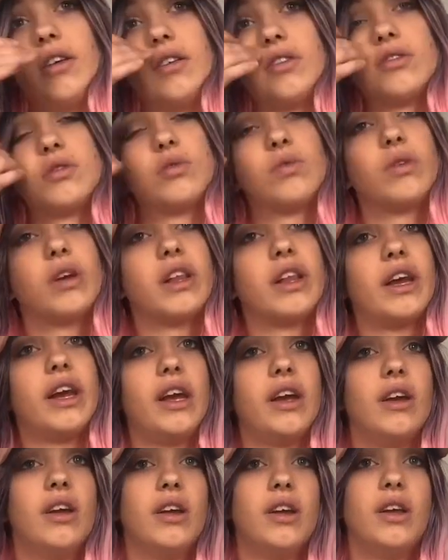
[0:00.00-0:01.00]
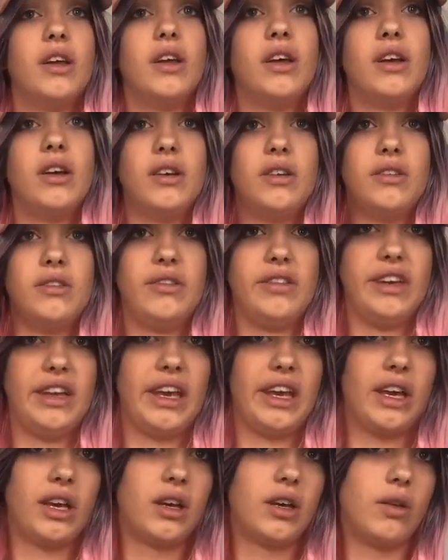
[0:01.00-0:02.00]
looks really
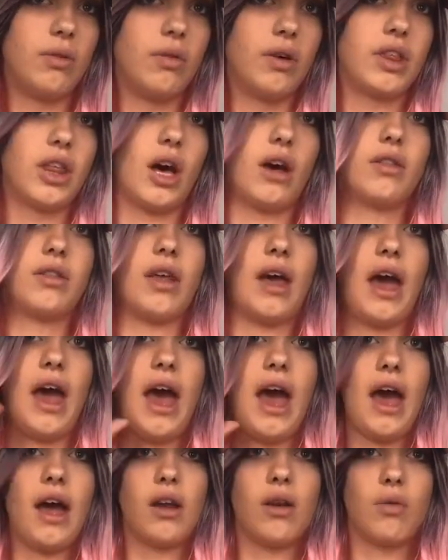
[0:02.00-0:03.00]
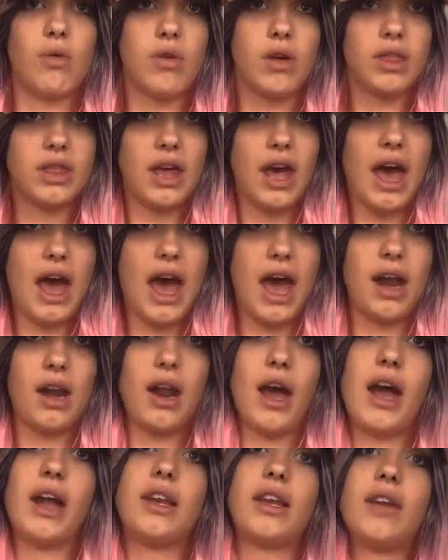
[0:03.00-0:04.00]
eh without the hat. With the hat,
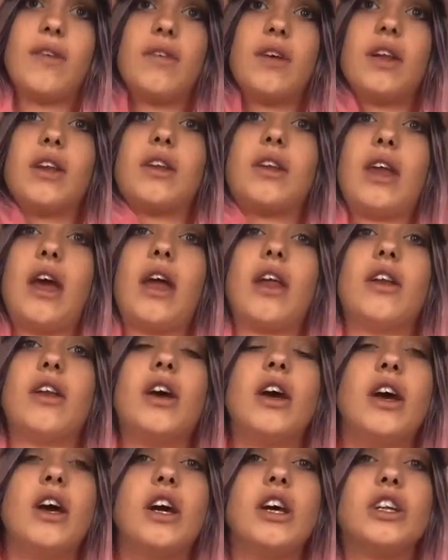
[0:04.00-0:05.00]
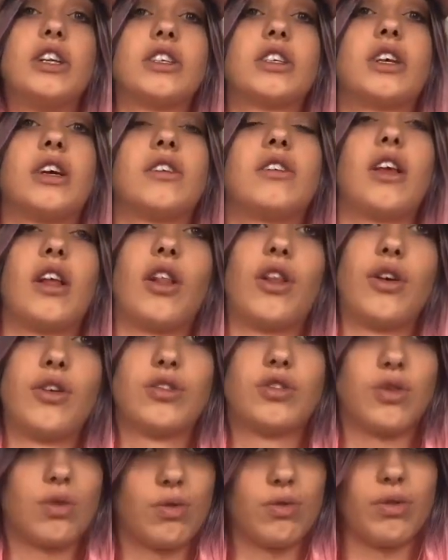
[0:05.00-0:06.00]
I'd give it a 10 just because it
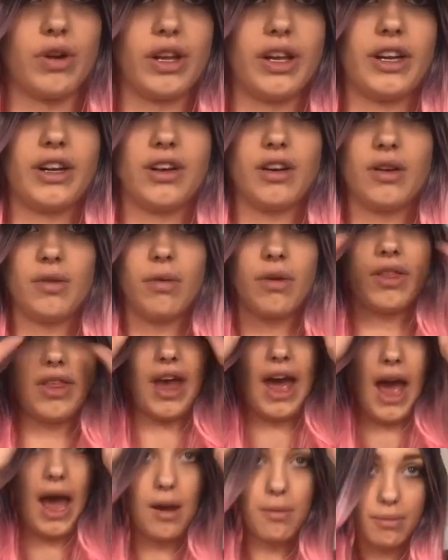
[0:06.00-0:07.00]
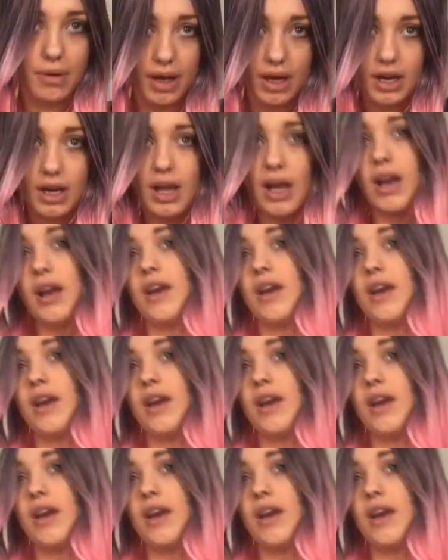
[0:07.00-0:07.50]
looks really good with the hat. But